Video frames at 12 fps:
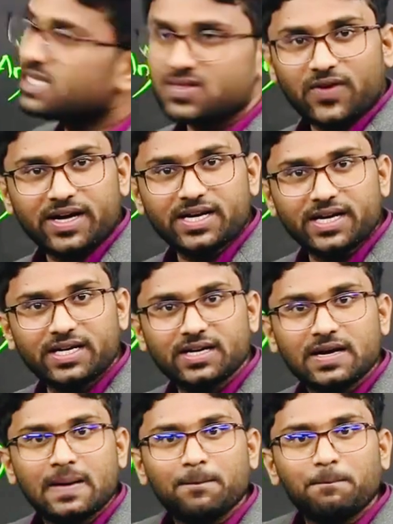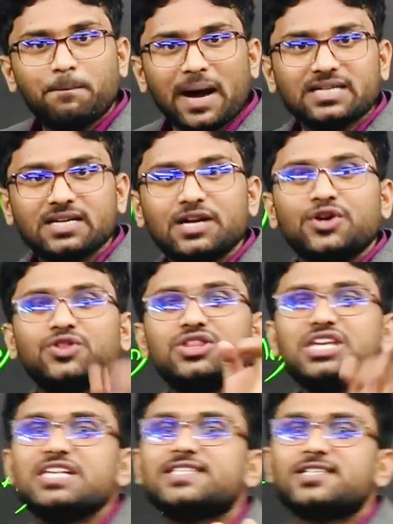is finite, but
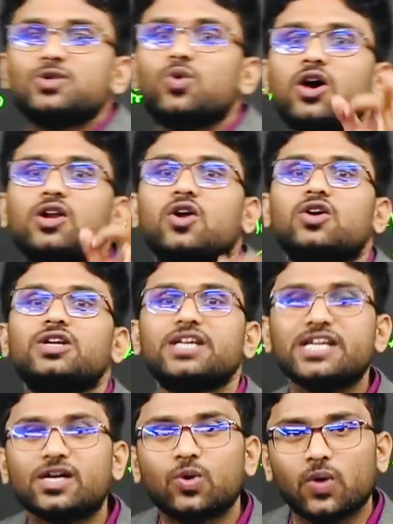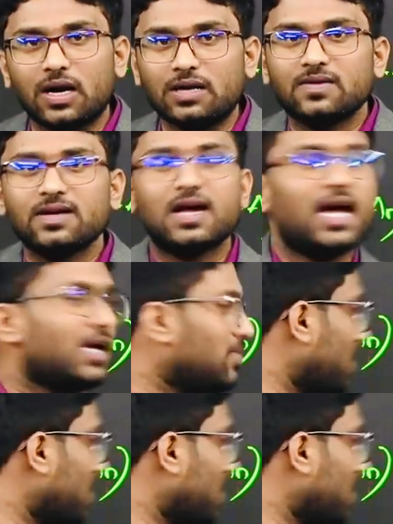these two are not equal. I